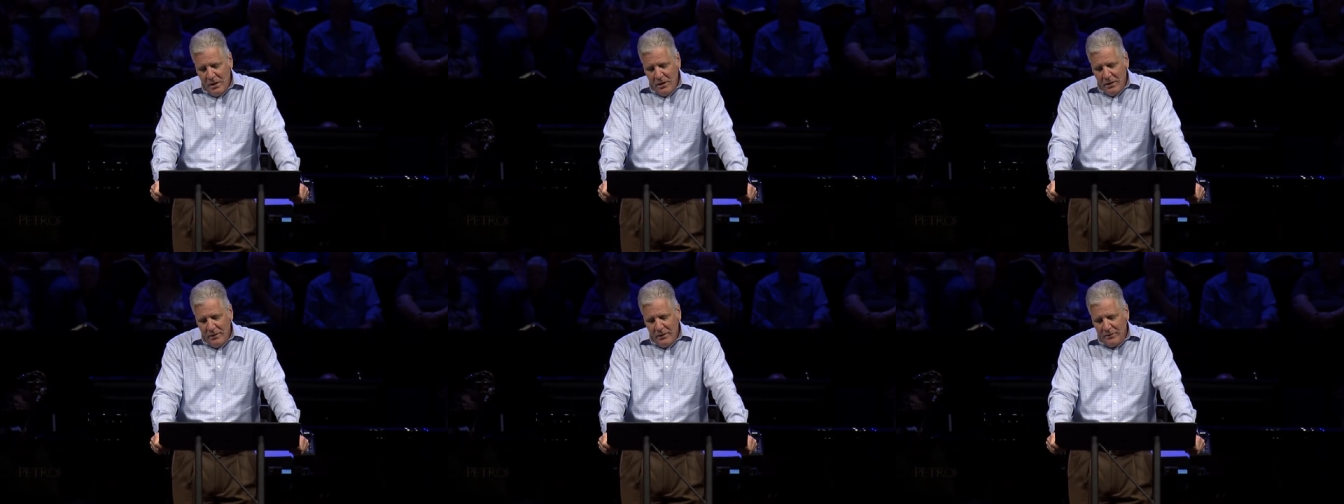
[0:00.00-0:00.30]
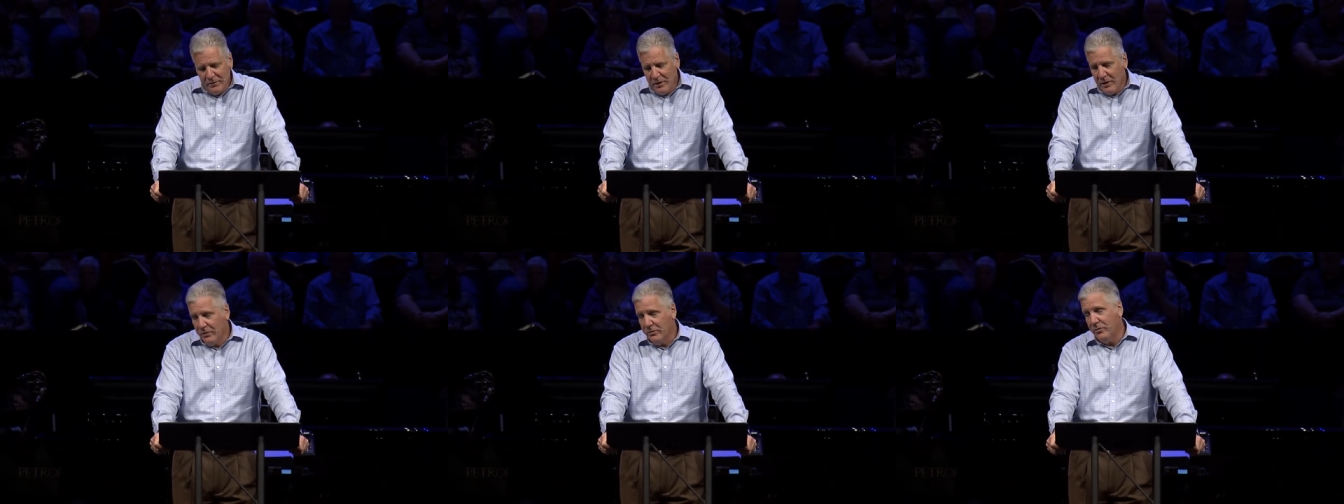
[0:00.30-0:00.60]
That
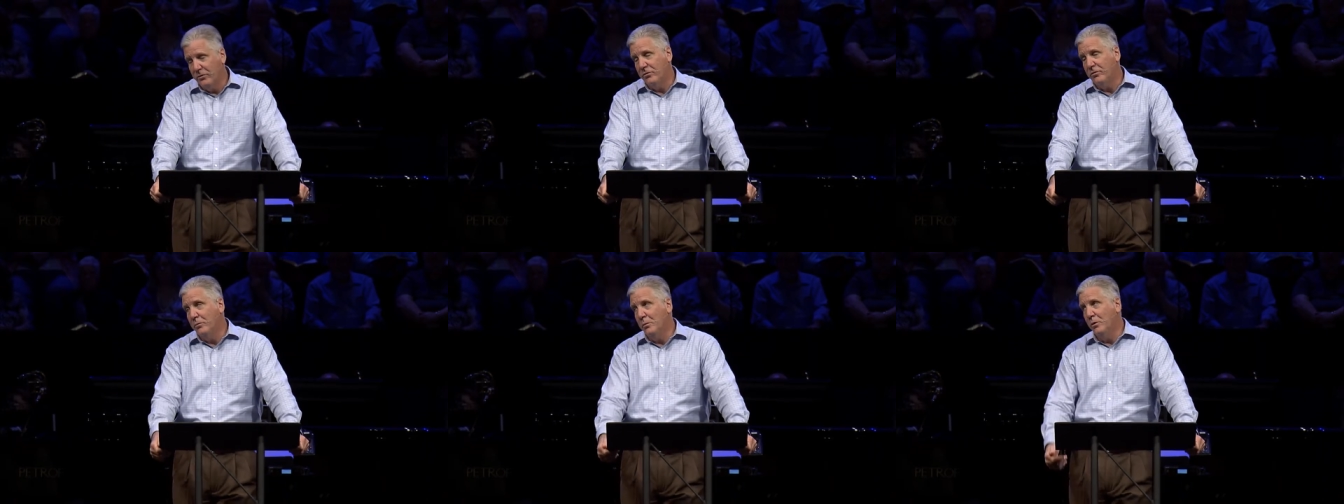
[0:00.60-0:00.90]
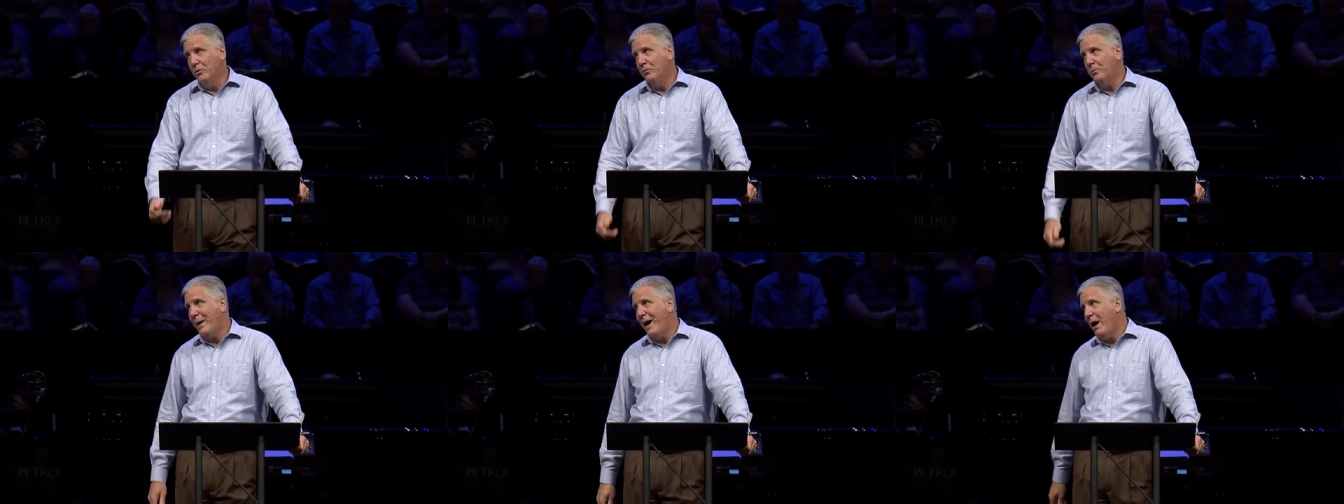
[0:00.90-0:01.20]
tells us the
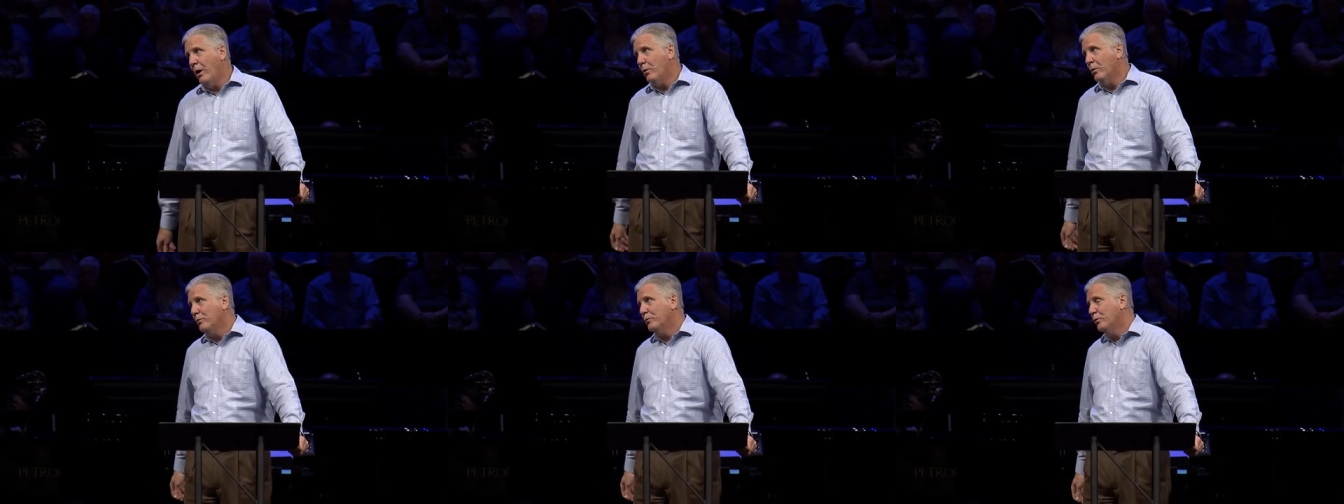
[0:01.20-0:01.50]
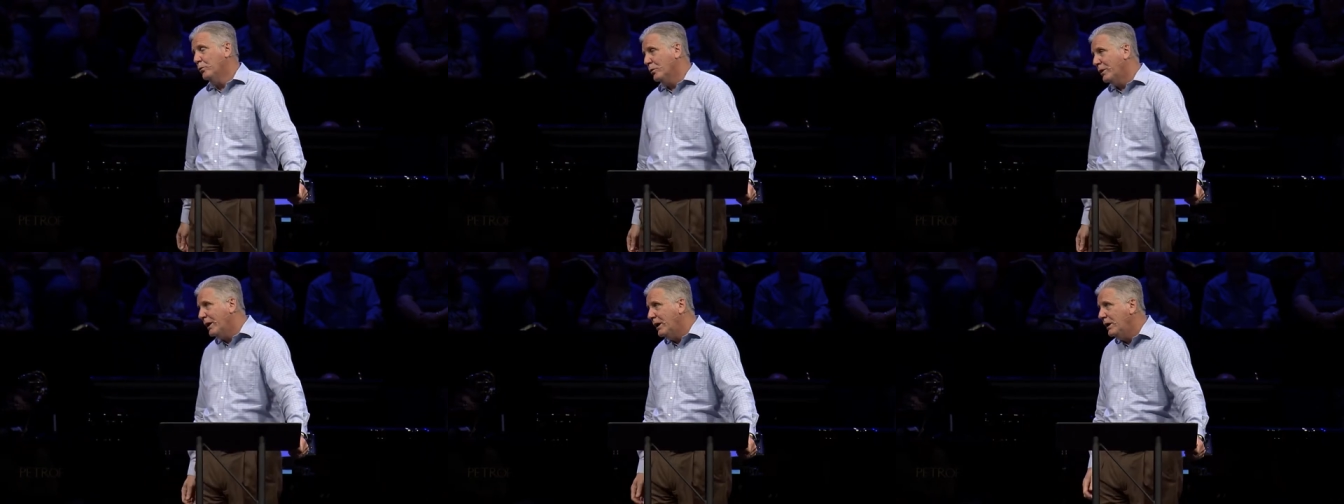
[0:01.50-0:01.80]
most
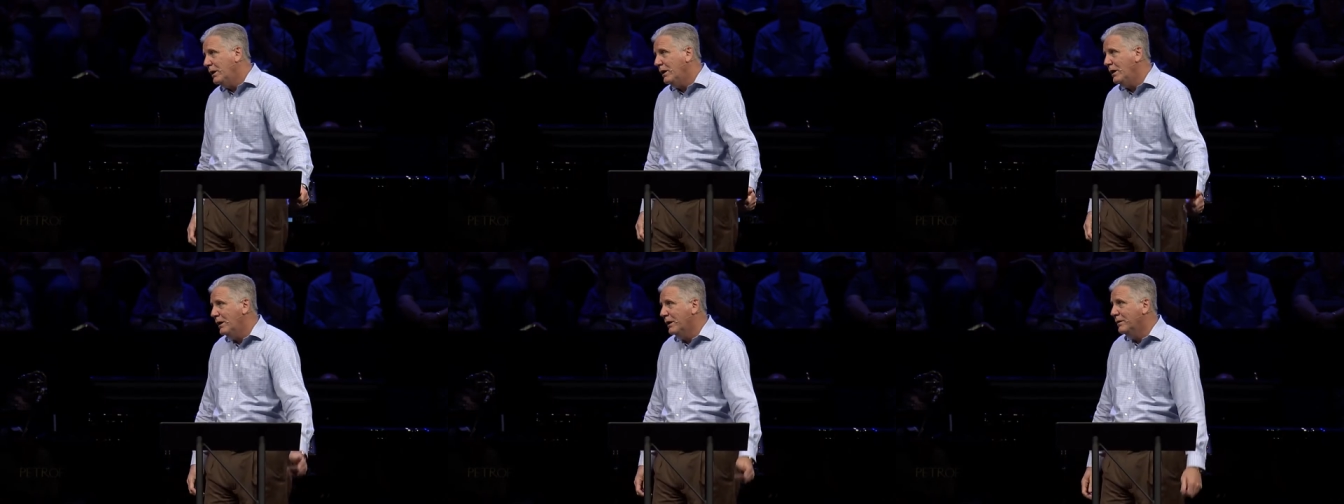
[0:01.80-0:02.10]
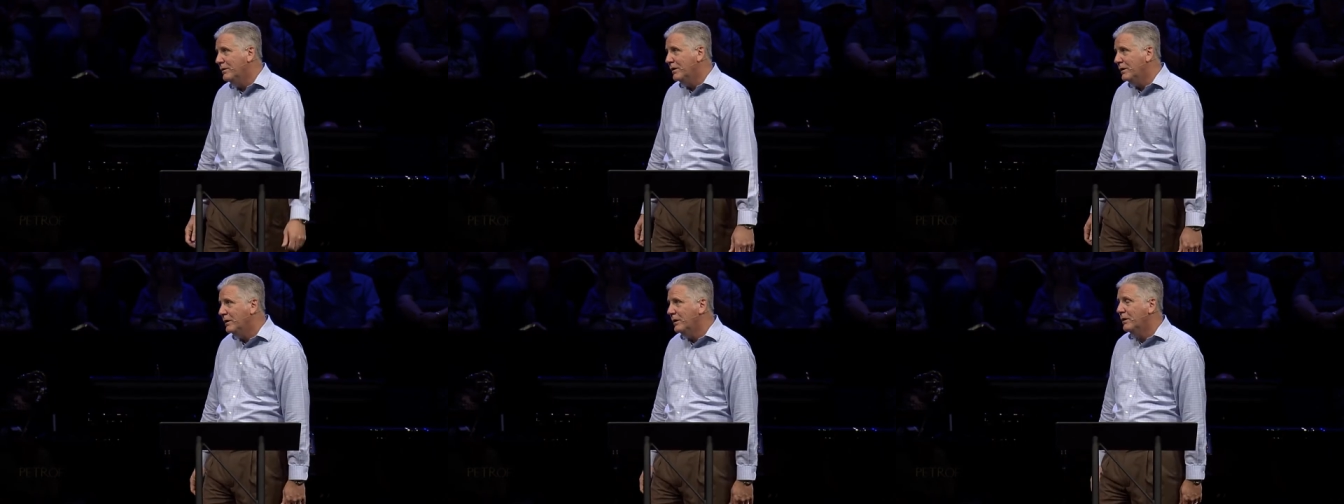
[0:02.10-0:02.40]
powerful king in
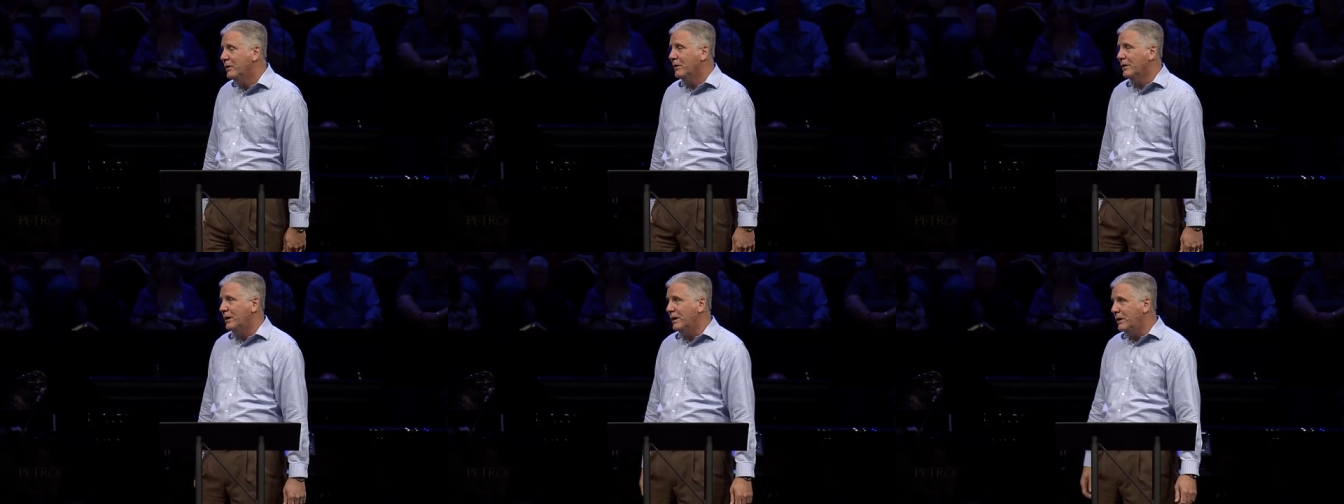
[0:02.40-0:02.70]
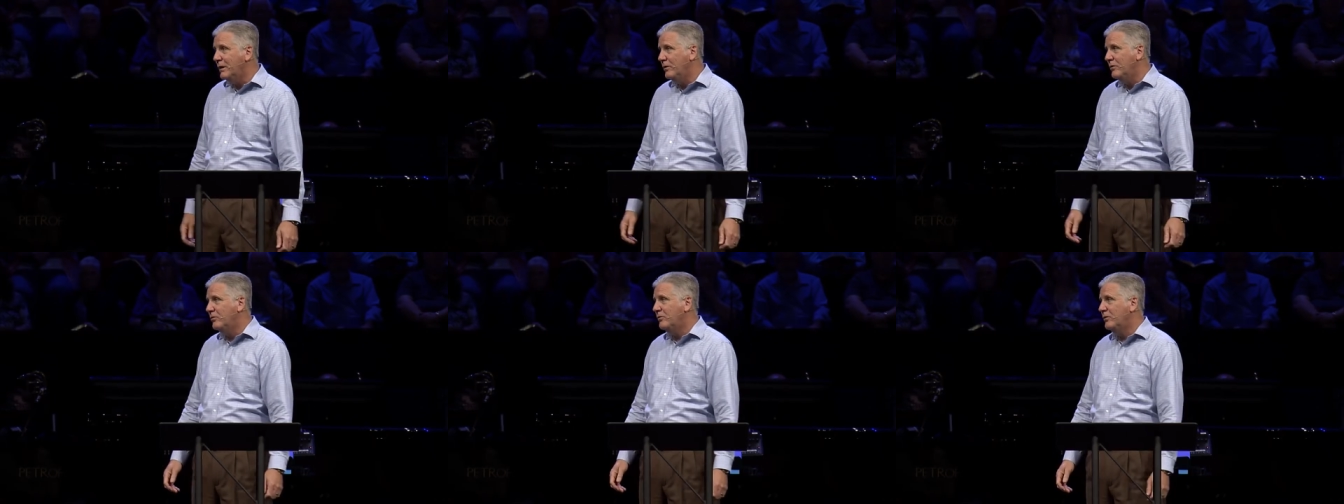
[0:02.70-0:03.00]
the Near
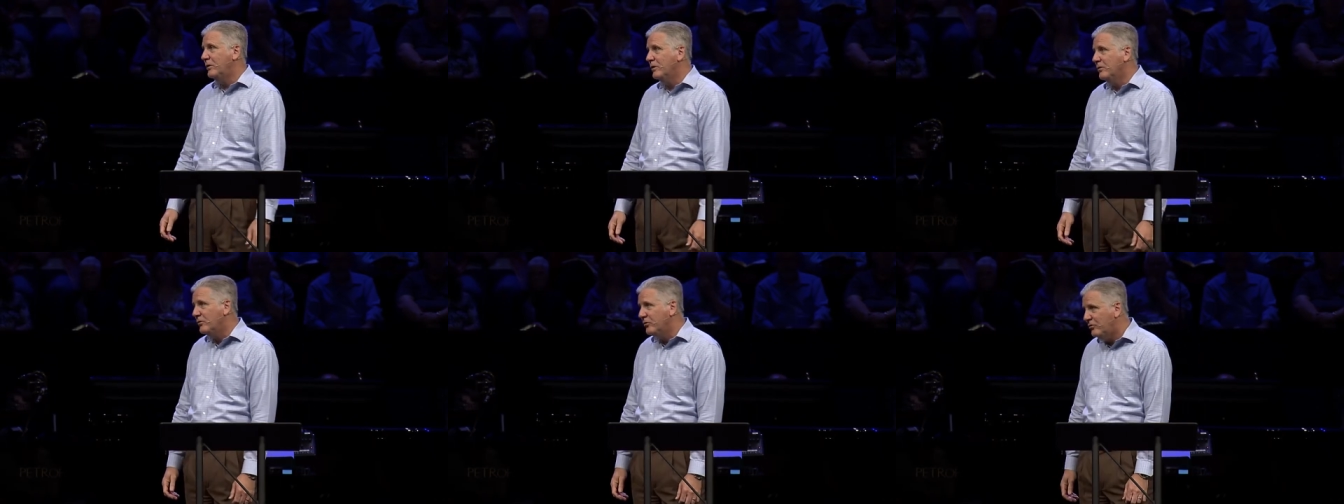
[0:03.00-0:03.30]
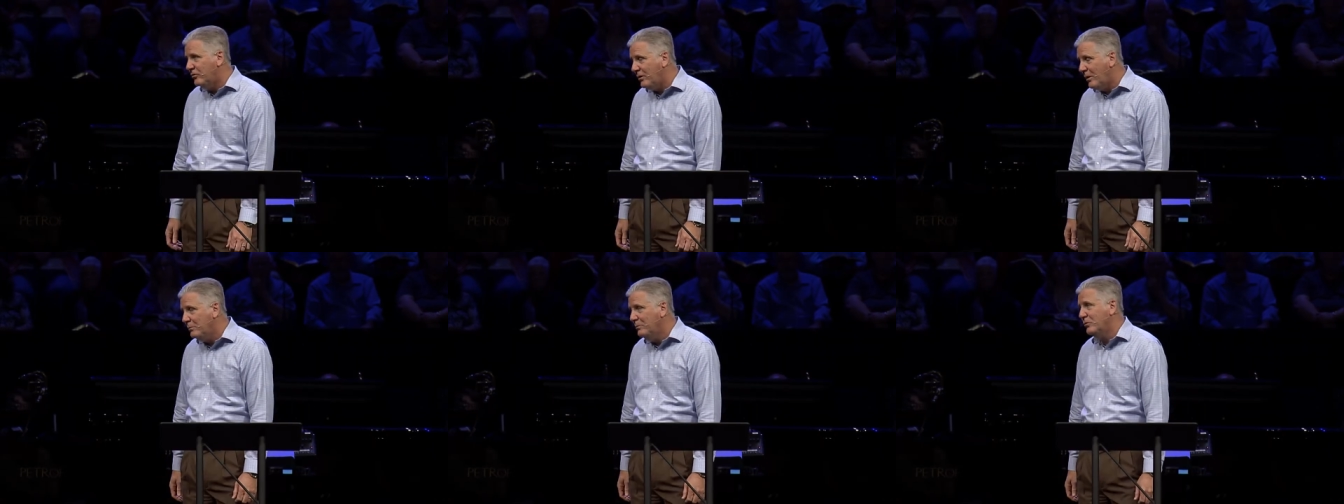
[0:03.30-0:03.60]
East is
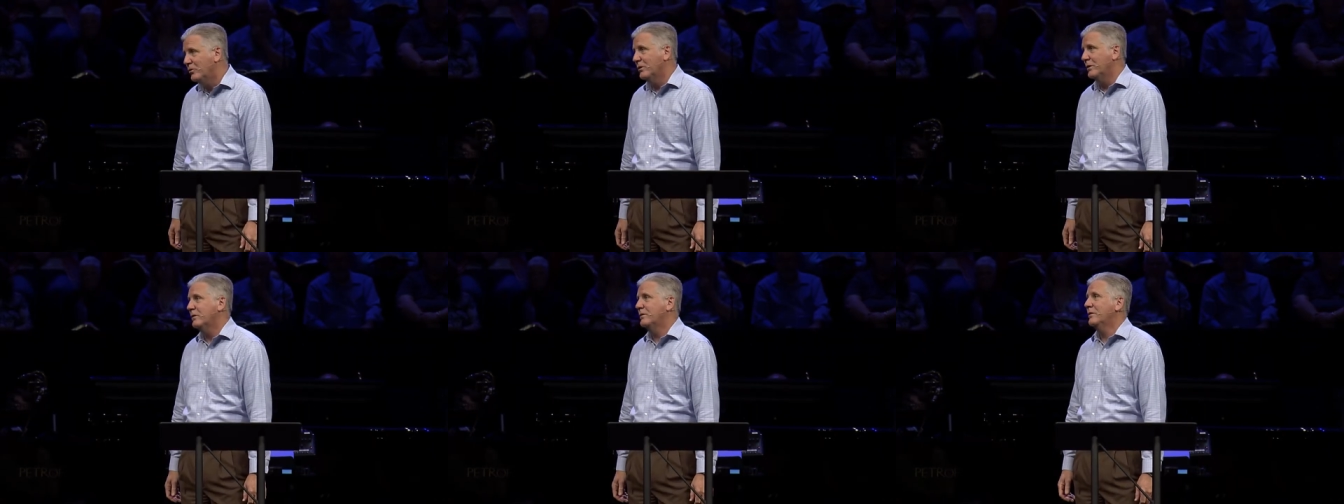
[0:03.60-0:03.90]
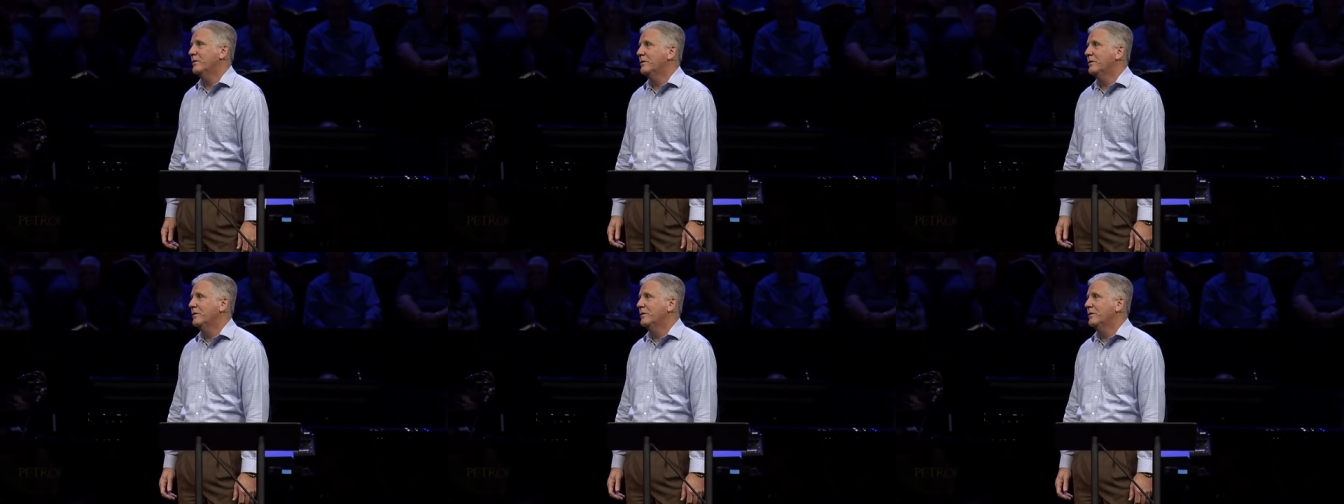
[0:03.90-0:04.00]
subject